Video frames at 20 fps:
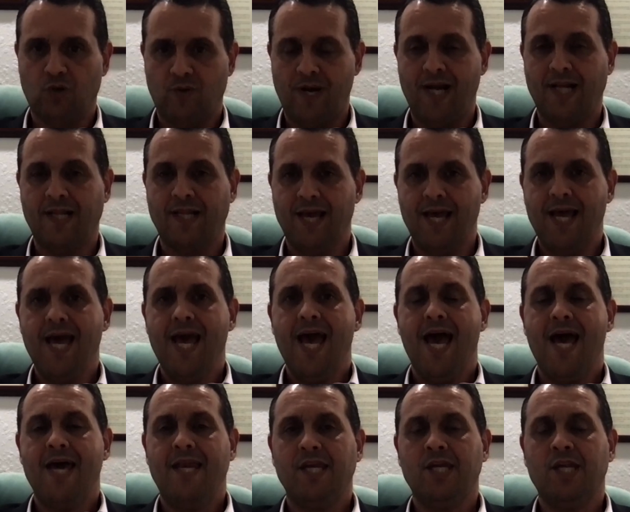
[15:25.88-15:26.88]
Correct.
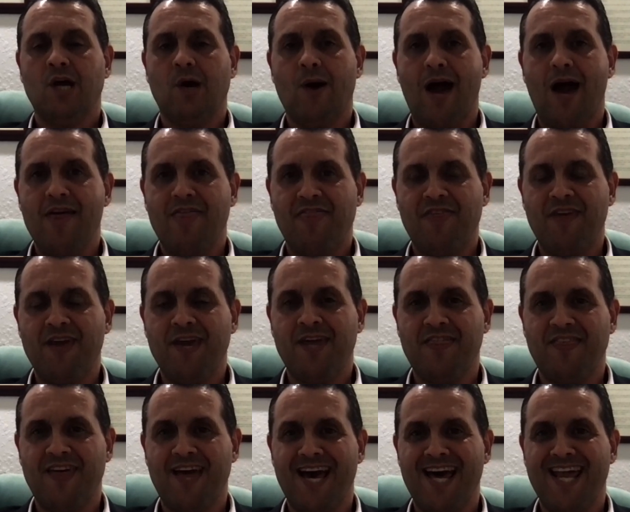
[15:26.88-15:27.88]
And, you know, I
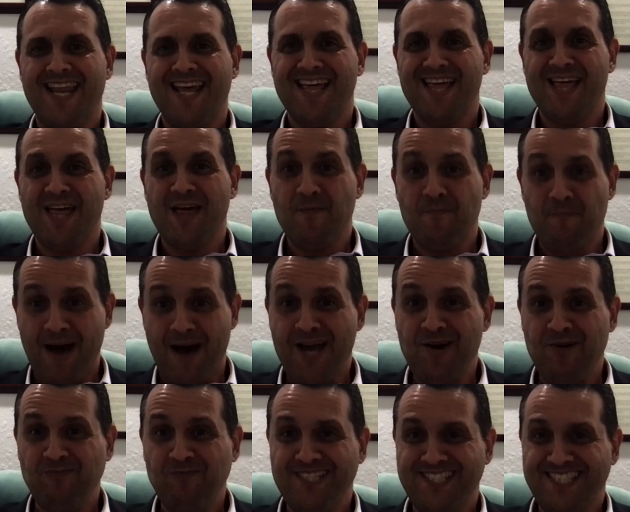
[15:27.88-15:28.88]
think that my
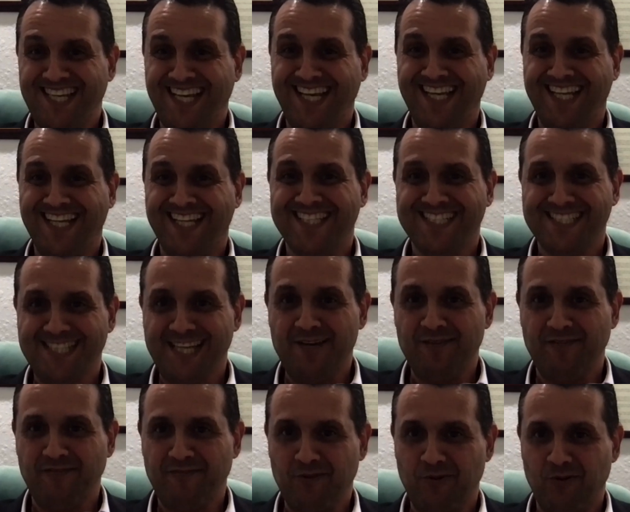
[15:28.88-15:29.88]
home state, the state
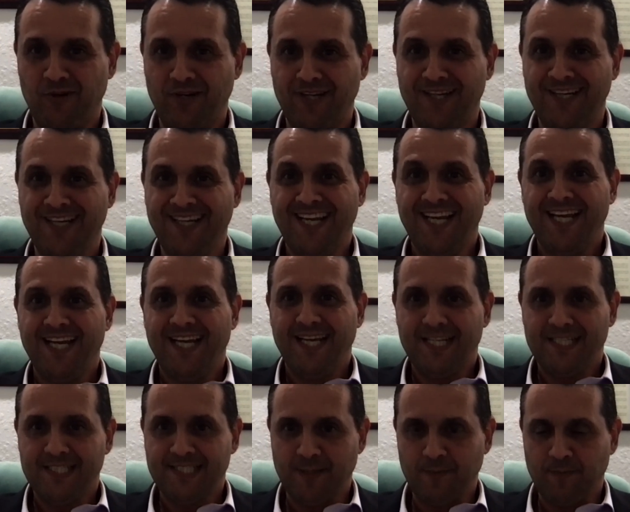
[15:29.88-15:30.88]
of Florida, mm-hmm.
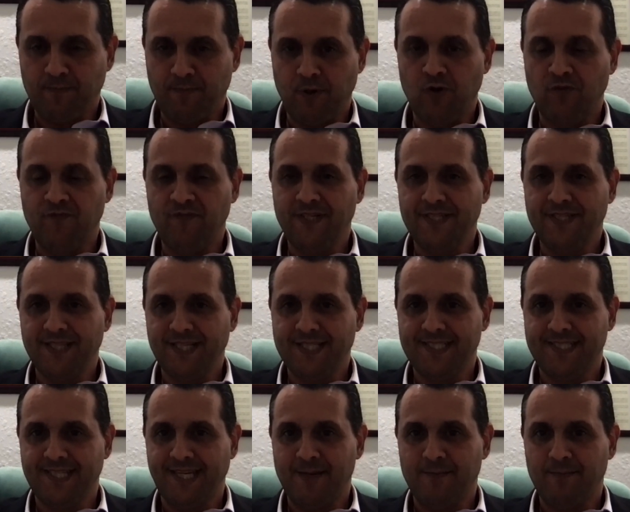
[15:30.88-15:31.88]
is the perfect
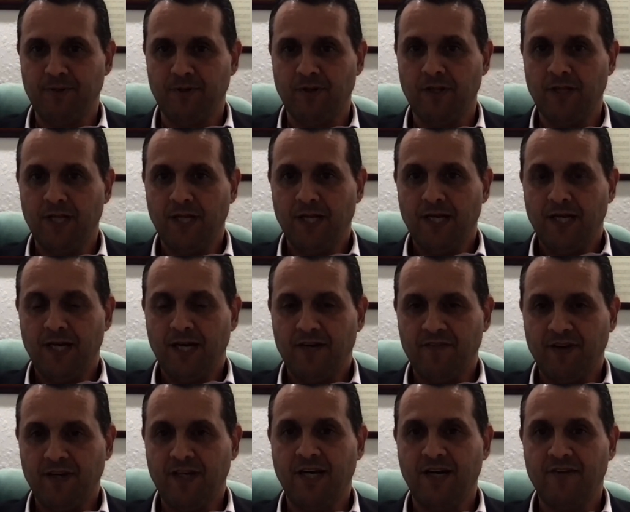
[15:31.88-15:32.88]
example
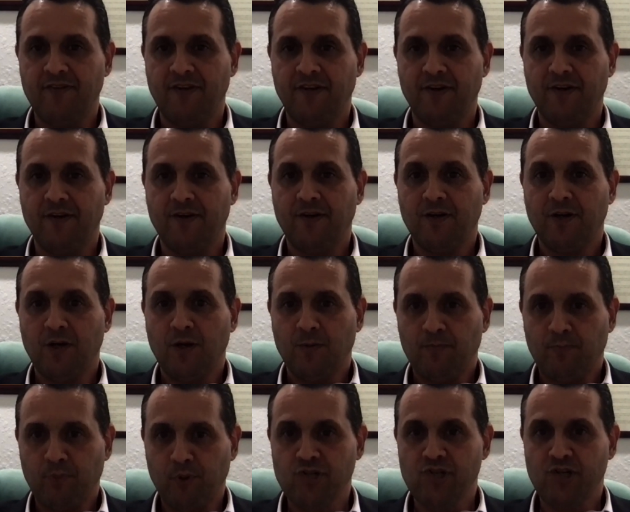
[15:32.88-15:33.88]
of a governor
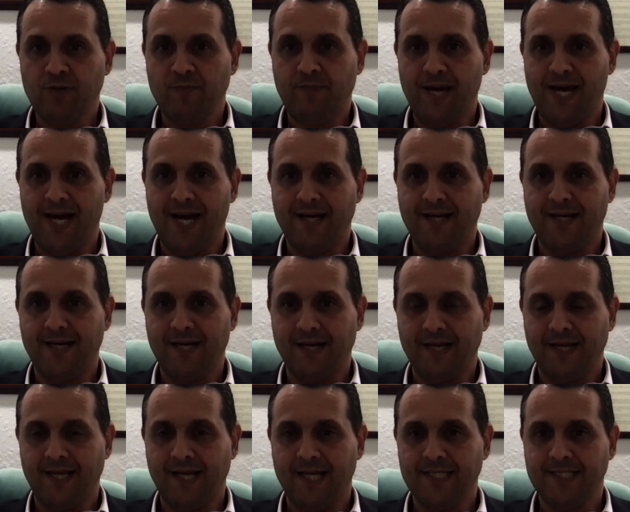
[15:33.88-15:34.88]
pushing back
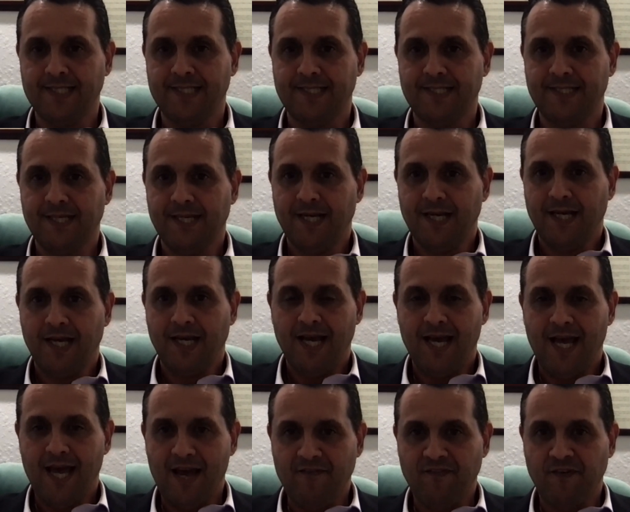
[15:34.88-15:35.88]
against
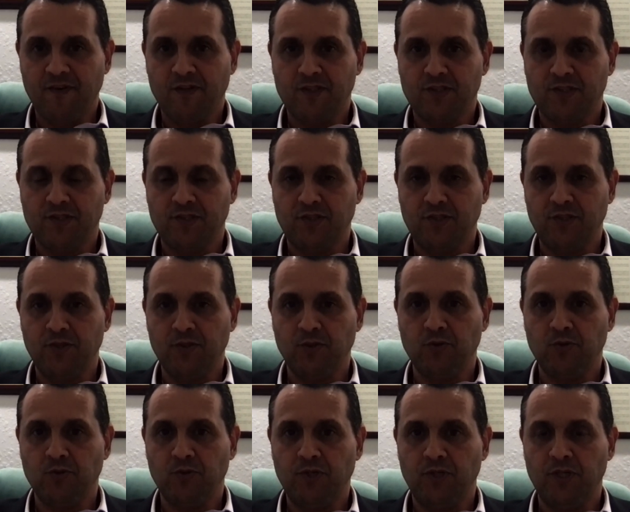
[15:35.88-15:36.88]
efforts
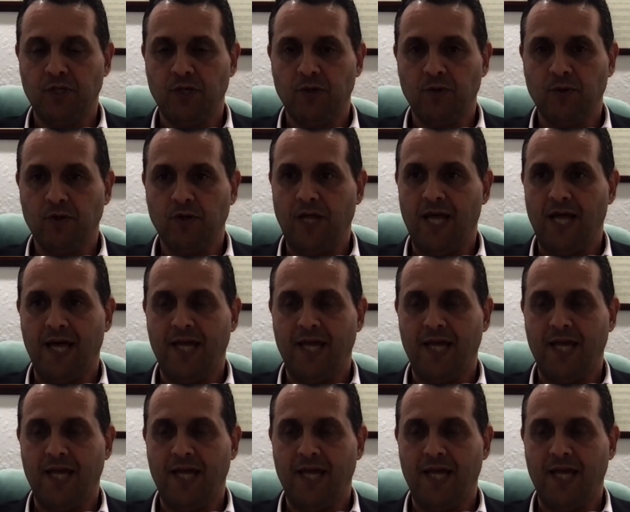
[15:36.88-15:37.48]
to, you know,